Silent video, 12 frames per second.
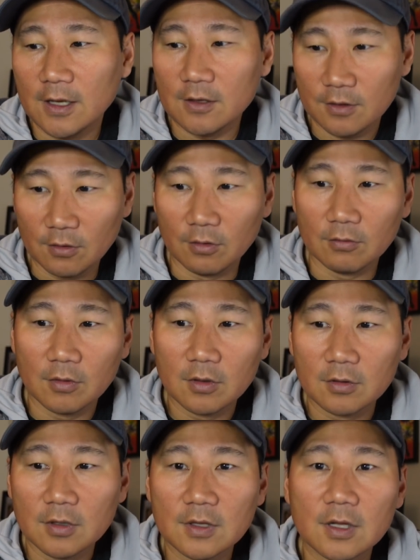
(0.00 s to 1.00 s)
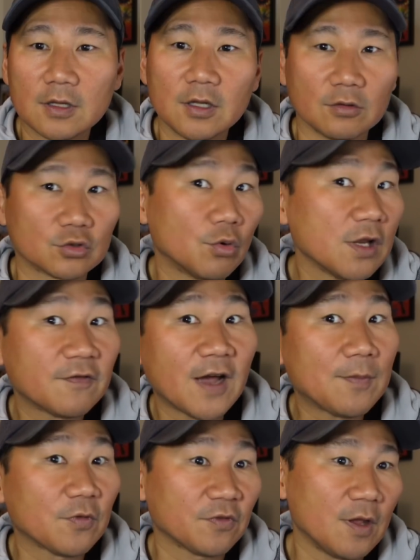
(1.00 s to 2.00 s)
So, you know,
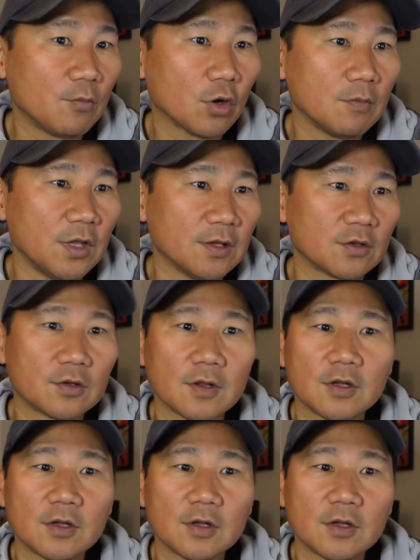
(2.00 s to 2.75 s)
25% more mint,